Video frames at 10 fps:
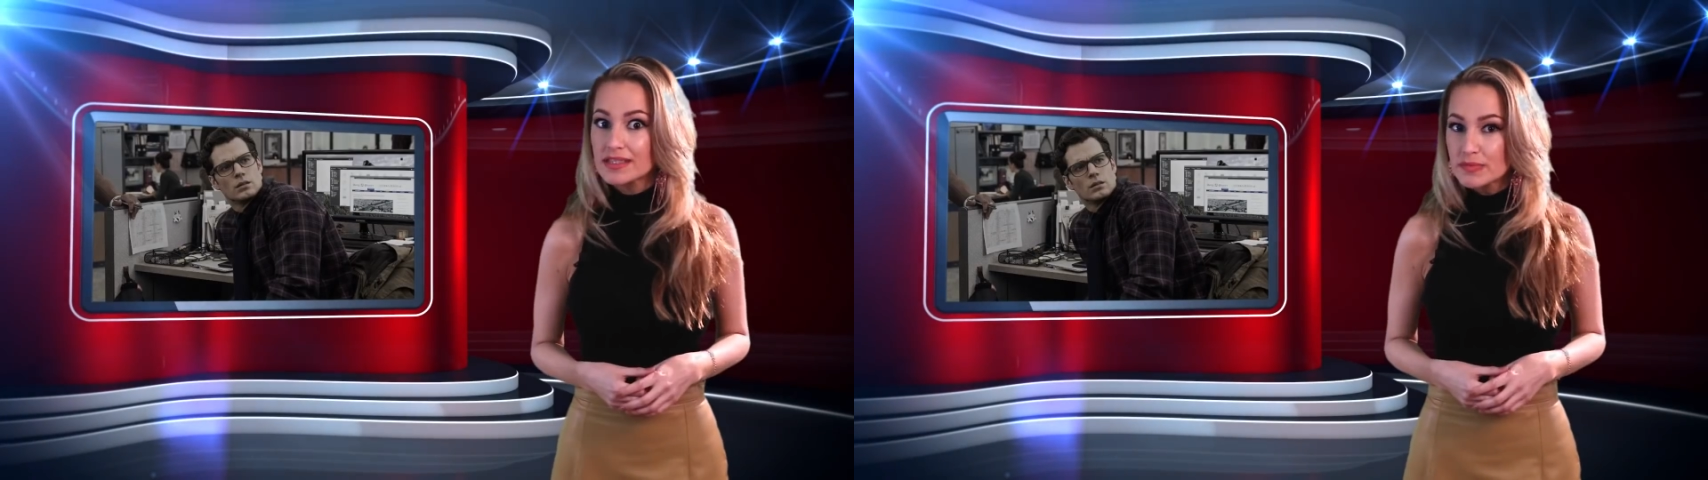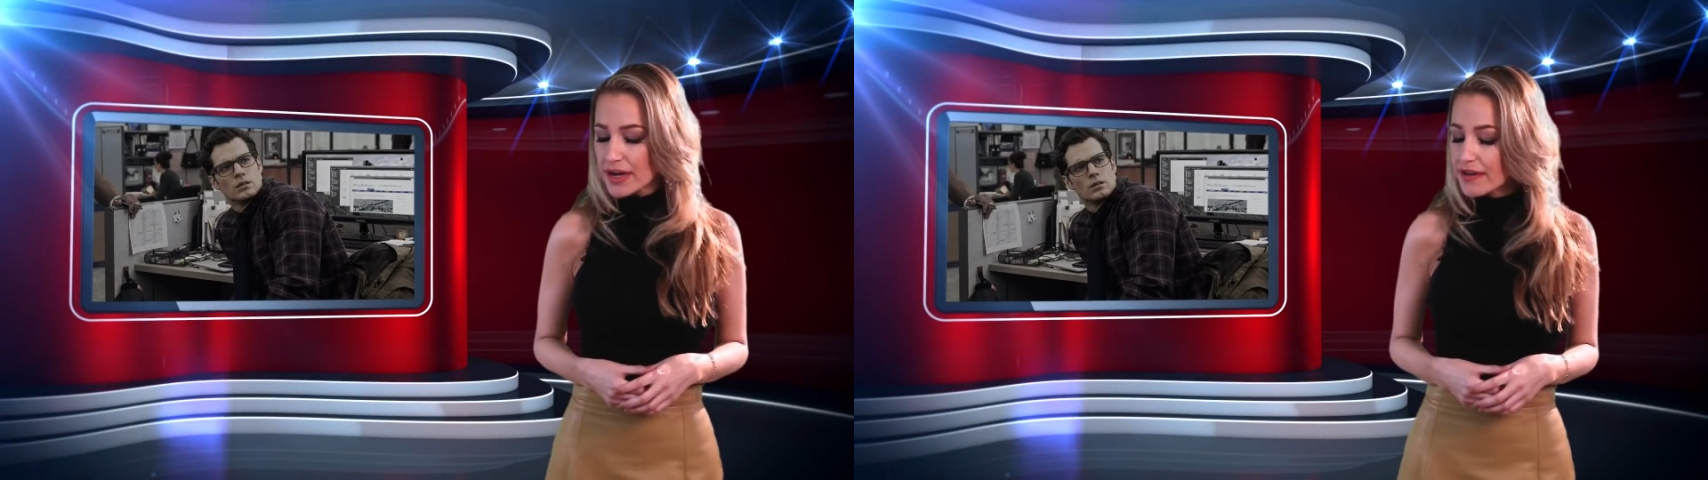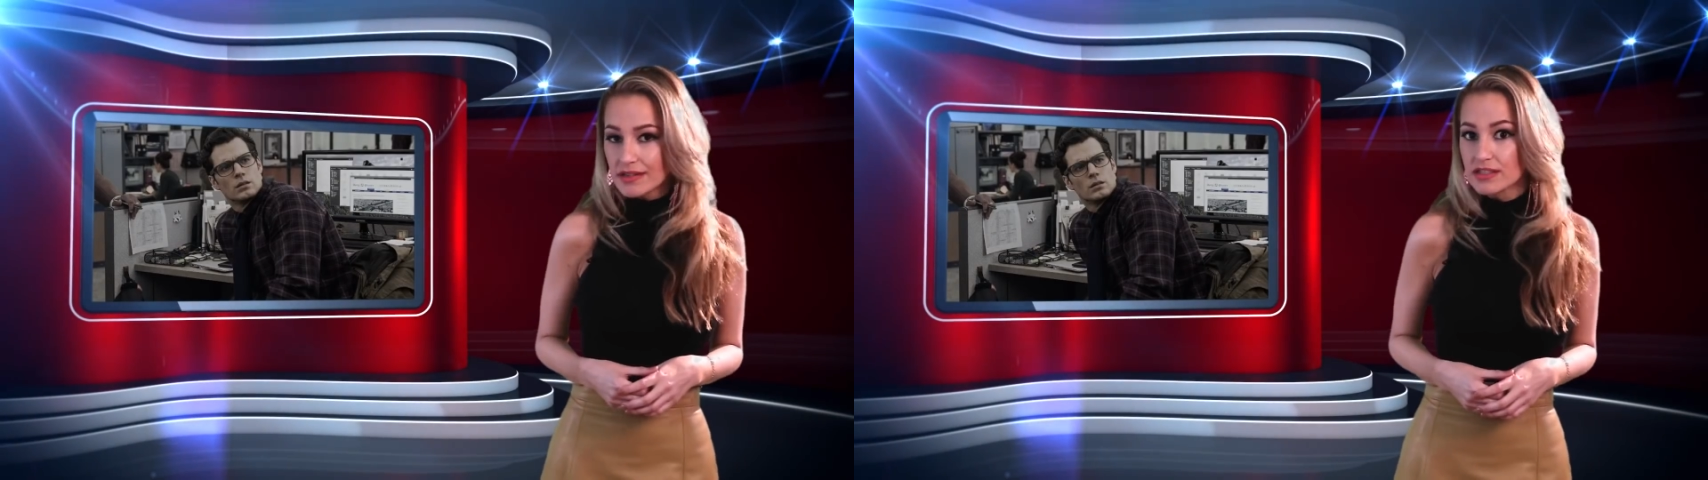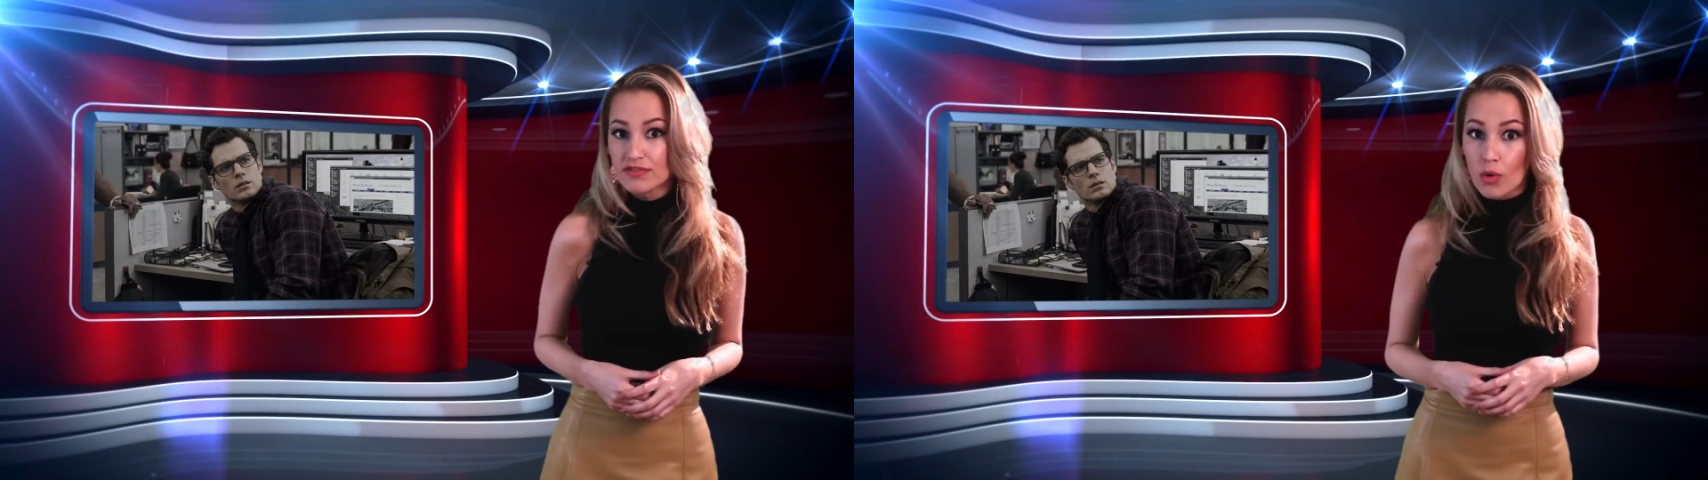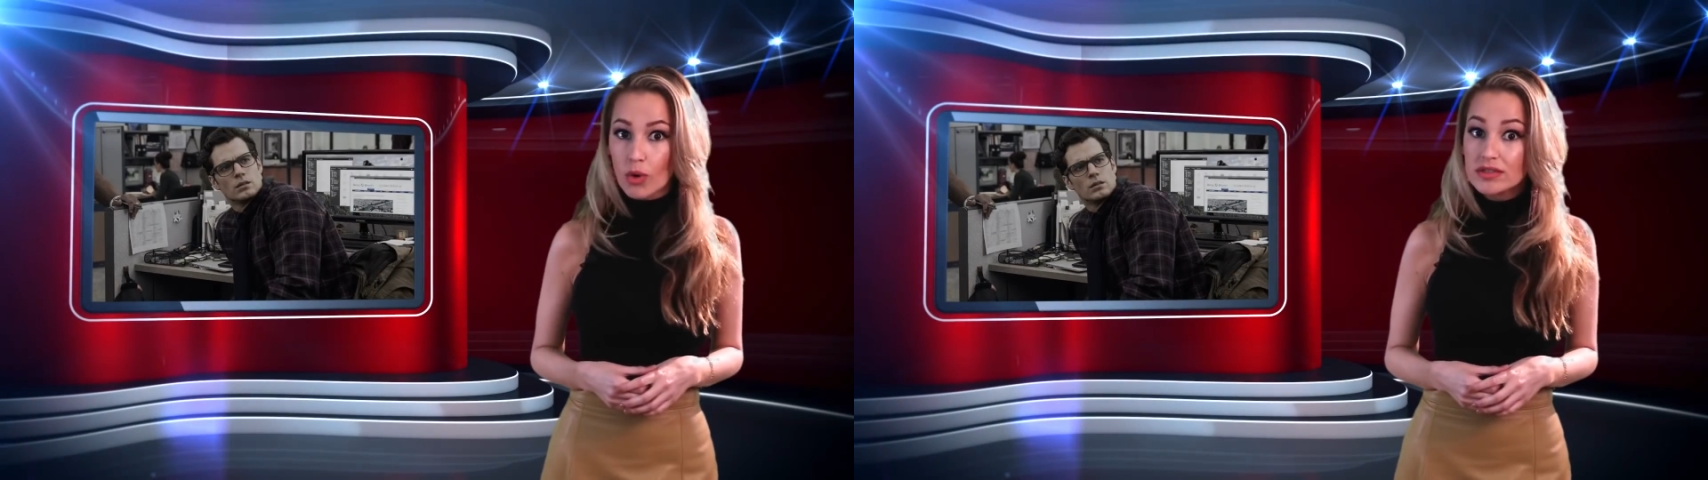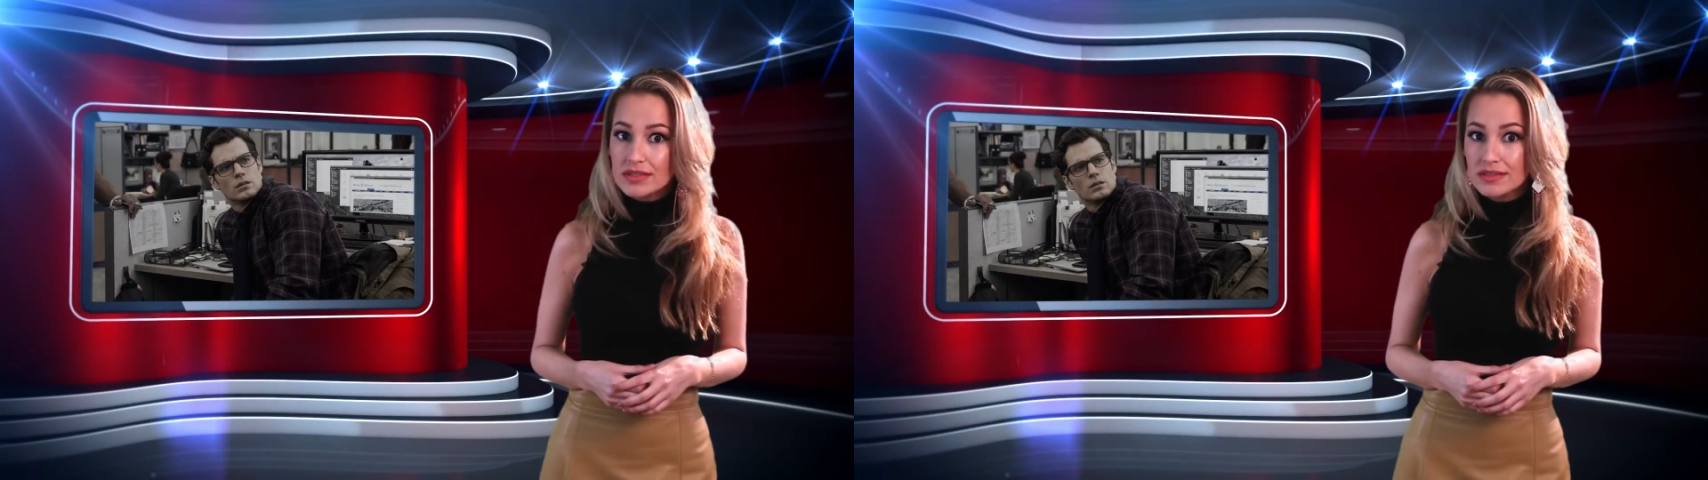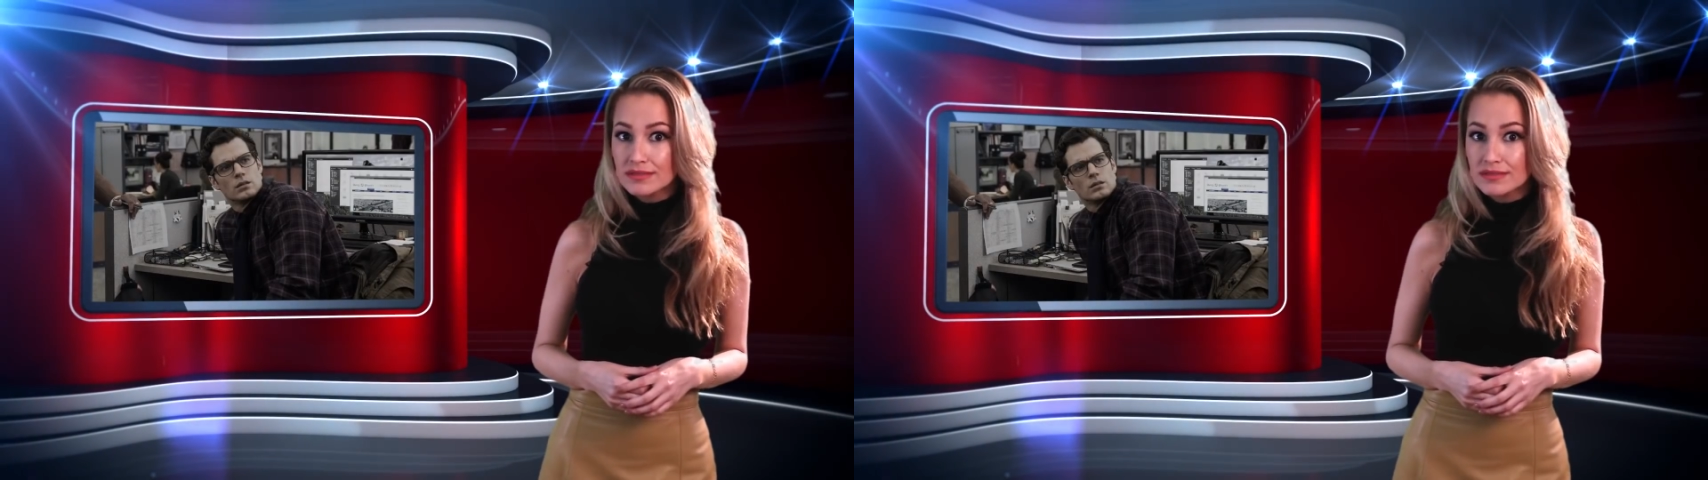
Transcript: experience, of course.